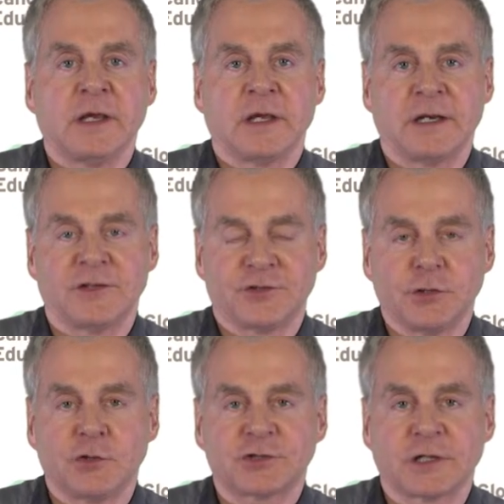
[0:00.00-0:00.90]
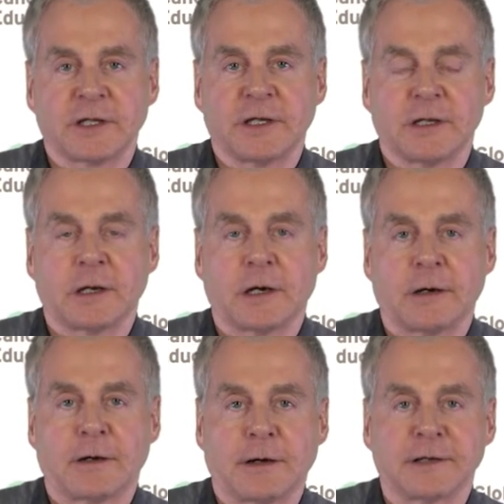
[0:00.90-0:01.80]
it is usually uh,
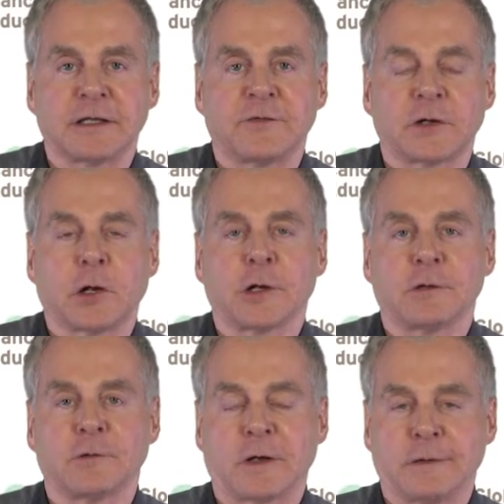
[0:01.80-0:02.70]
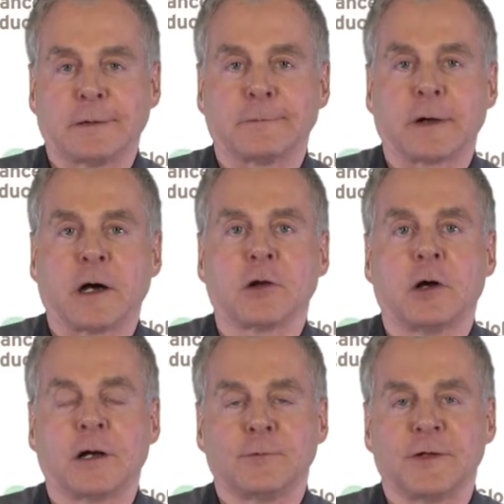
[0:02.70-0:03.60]
uh given
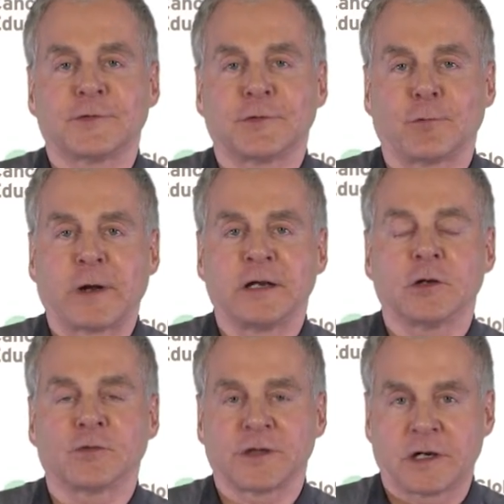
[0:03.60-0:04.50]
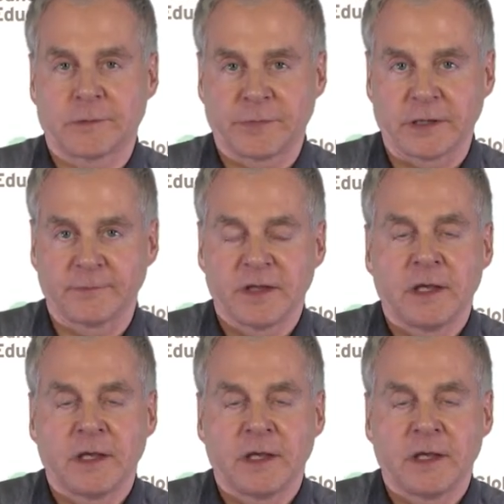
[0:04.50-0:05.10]
along with radiotherapy.